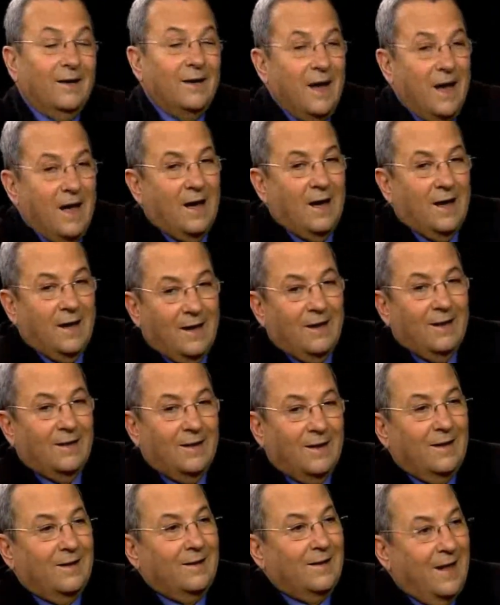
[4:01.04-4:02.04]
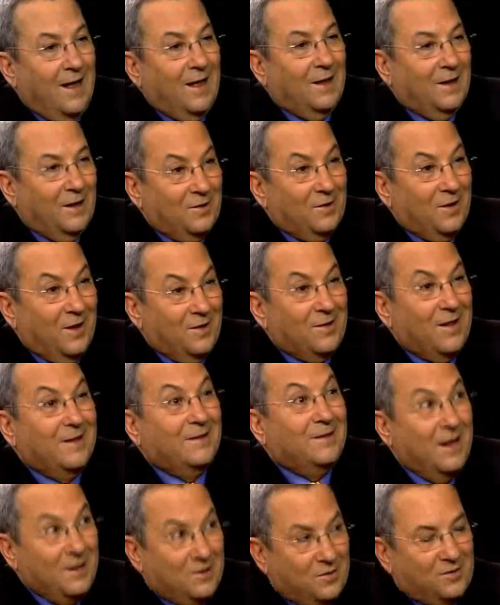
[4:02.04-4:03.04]
Yeah, it's
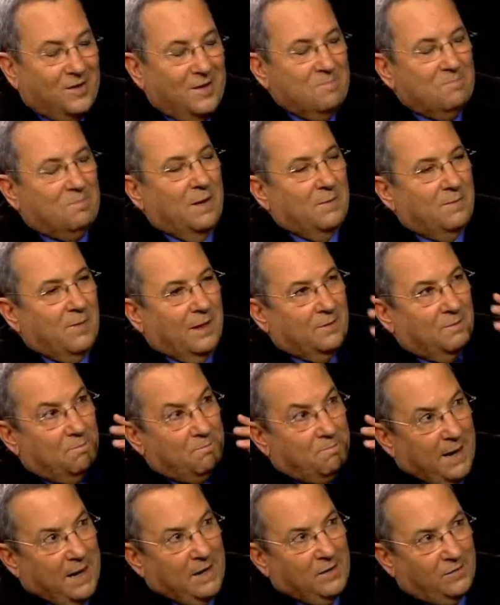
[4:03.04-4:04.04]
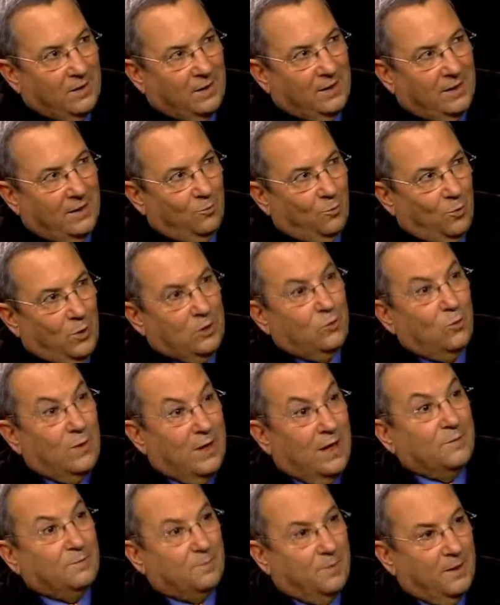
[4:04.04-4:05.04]
not that simple, but basically we
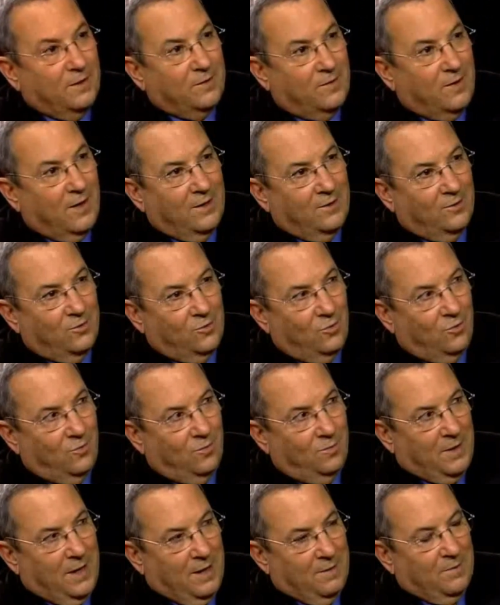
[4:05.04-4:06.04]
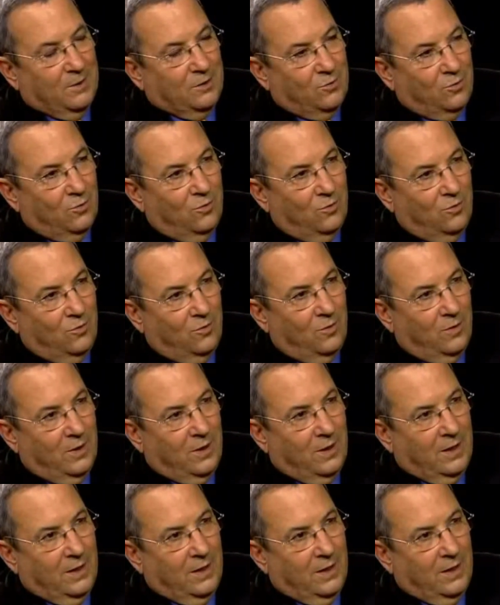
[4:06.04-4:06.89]
do not pretend to be able to